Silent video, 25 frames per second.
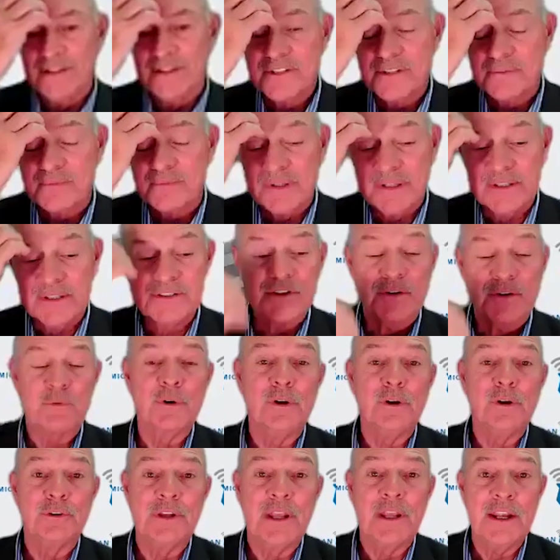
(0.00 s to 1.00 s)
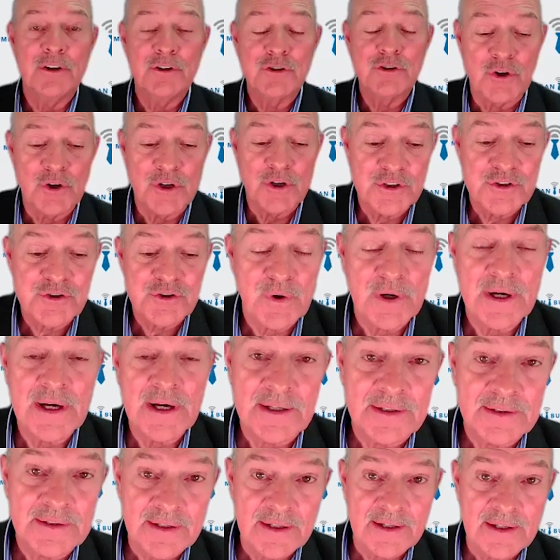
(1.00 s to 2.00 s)
it's a real danger, and it's
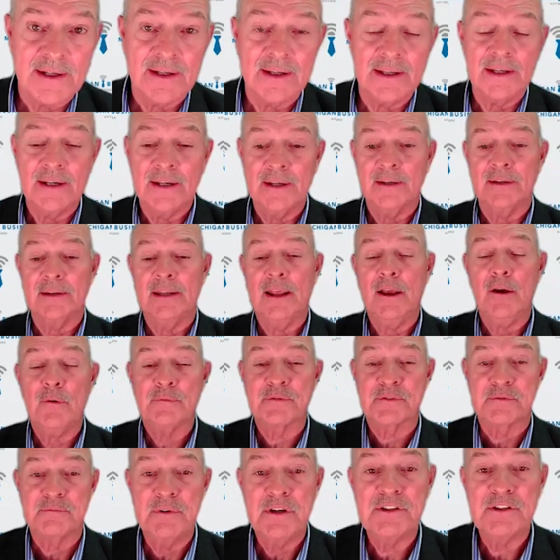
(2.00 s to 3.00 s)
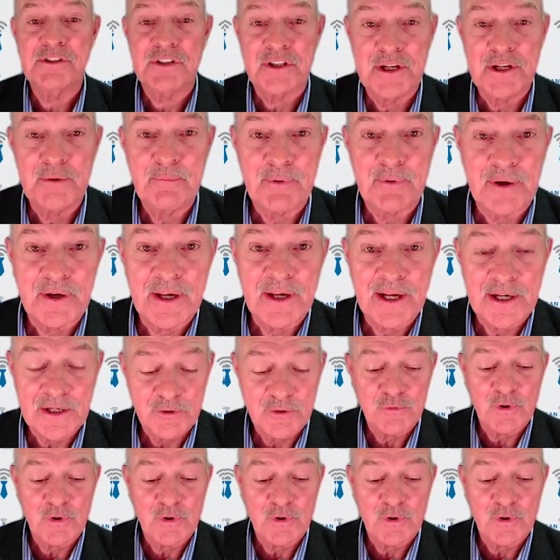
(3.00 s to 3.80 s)
great, and it helps me sleep at night,